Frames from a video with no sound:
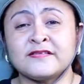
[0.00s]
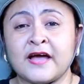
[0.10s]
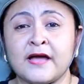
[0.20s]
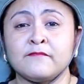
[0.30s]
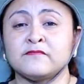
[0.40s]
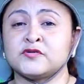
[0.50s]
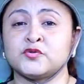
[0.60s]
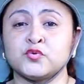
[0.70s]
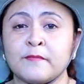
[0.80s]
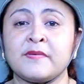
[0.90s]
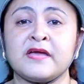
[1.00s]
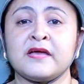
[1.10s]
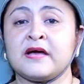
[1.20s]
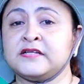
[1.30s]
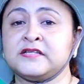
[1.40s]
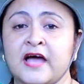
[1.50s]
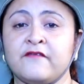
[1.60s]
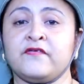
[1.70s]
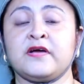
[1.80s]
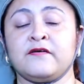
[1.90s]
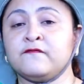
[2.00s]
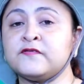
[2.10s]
time swimming and diving and